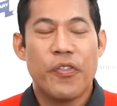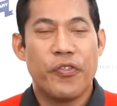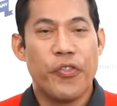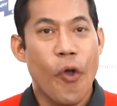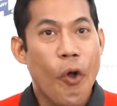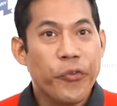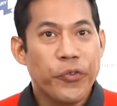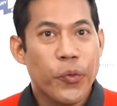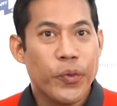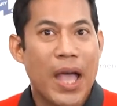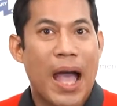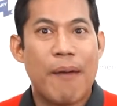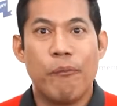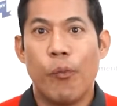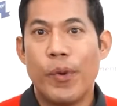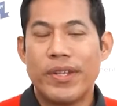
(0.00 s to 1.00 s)
those who
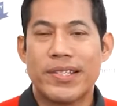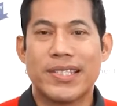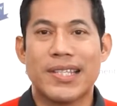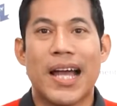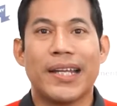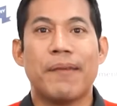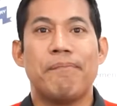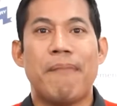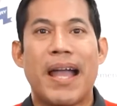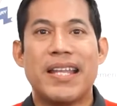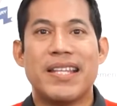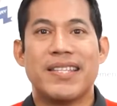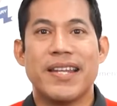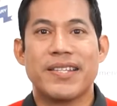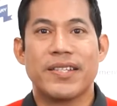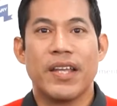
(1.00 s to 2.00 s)
come with startup
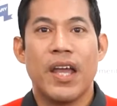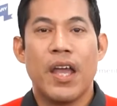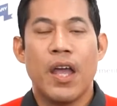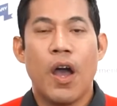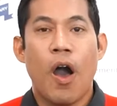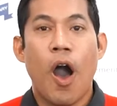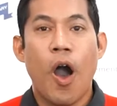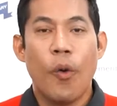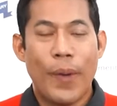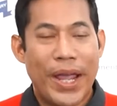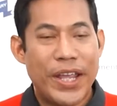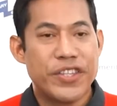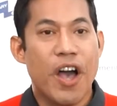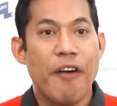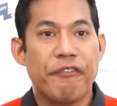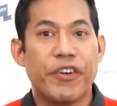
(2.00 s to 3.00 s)
mindsets
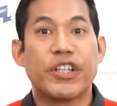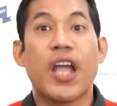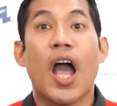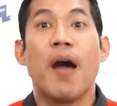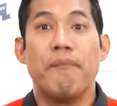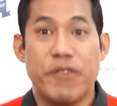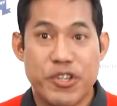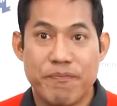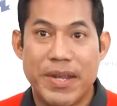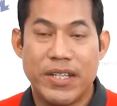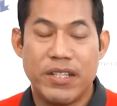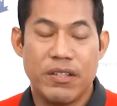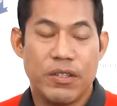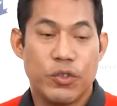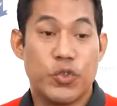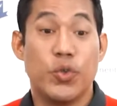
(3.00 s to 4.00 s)
always offer
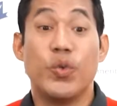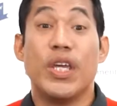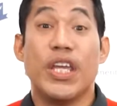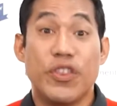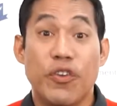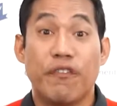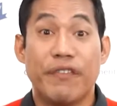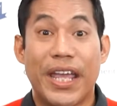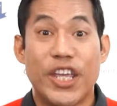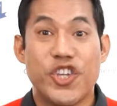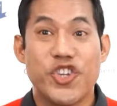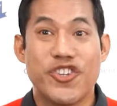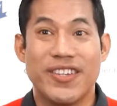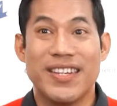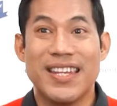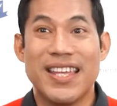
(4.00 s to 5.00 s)
commitment to
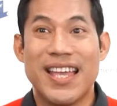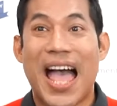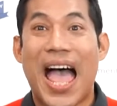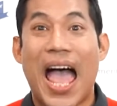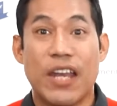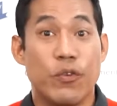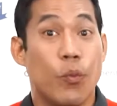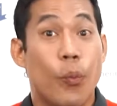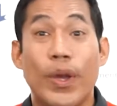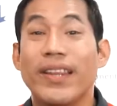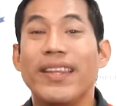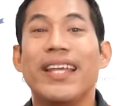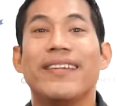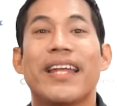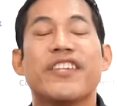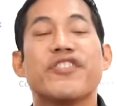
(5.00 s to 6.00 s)
innovation and
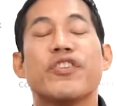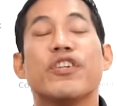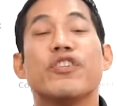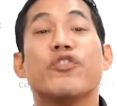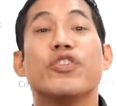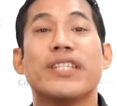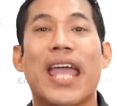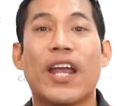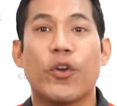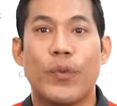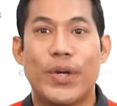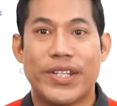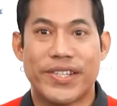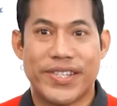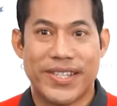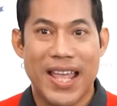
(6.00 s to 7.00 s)
willingness to take
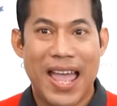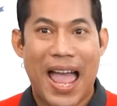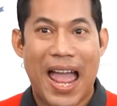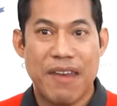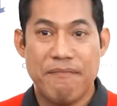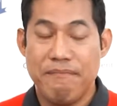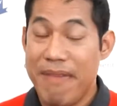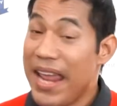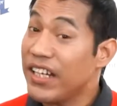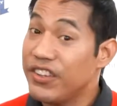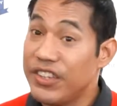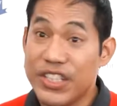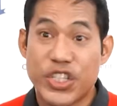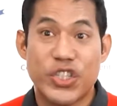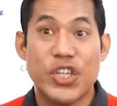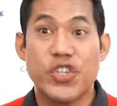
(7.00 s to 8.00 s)
risks and make
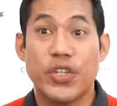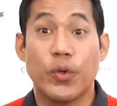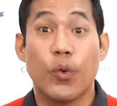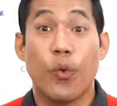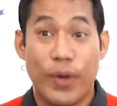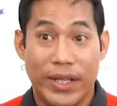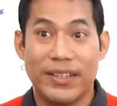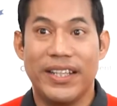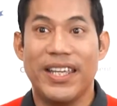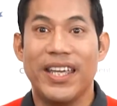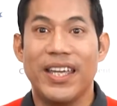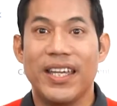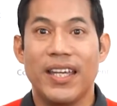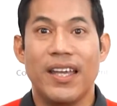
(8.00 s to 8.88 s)
decisions quickly.